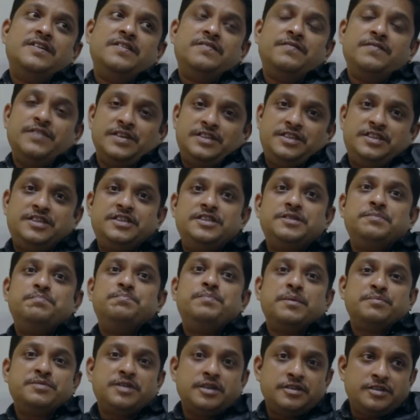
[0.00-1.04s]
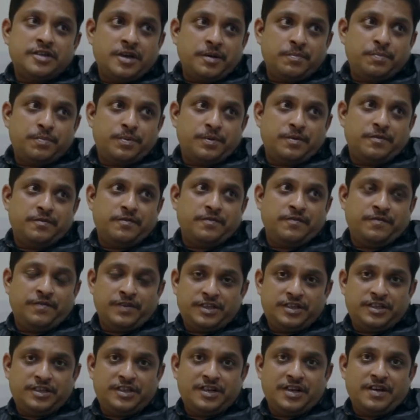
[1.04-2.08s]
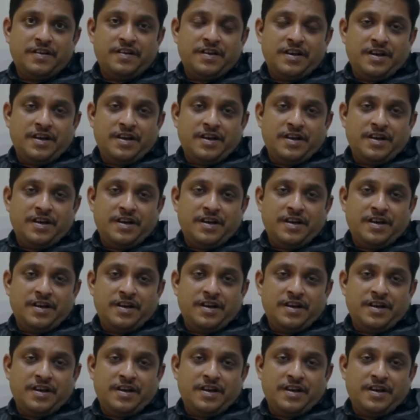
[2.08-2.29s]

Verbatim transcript: which peps us up, which